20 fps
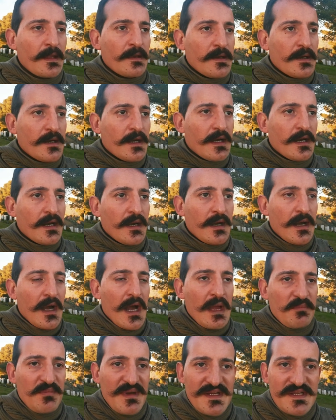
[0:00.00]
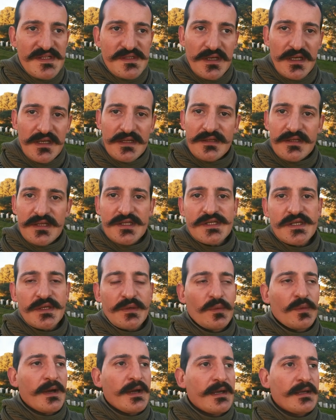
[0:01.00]
I personally teach in a
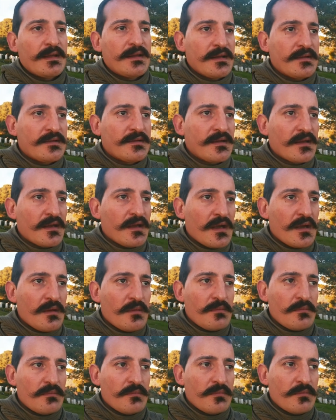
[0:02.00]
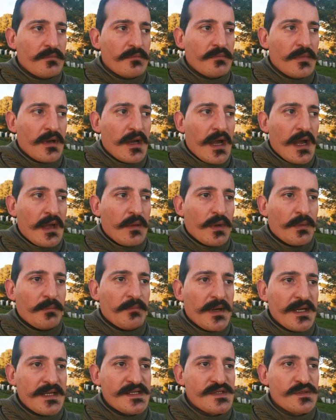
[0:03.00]
way that I want
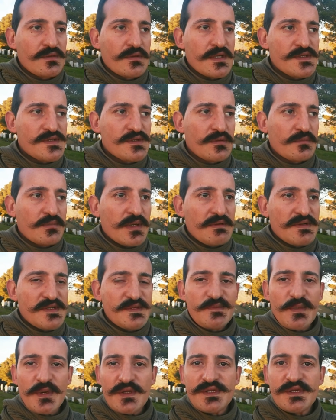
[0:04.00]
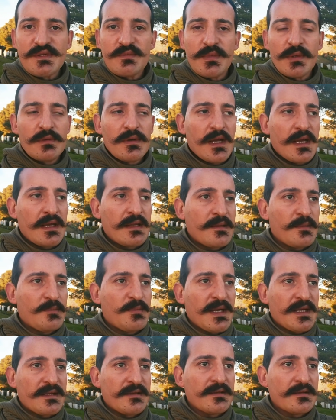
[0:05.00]
my students to be responsible and
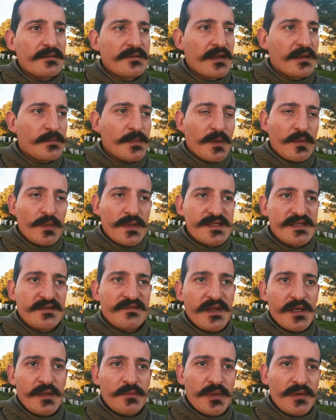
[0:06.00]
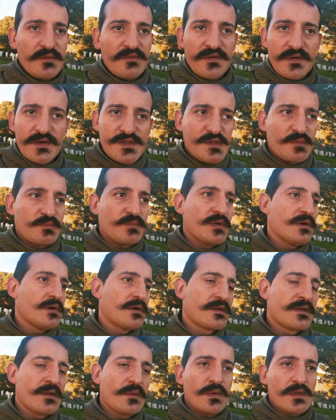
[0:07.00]
independent. I'm always available for
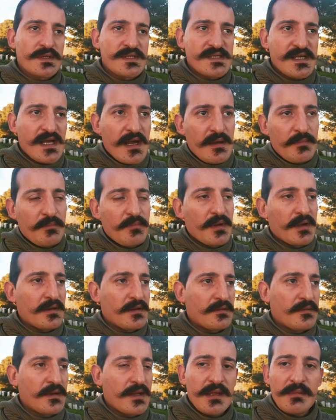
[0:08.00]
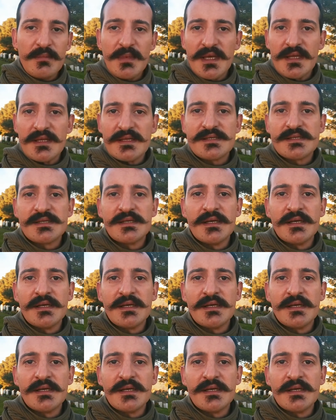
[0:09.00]
support in WhatsApp and emails.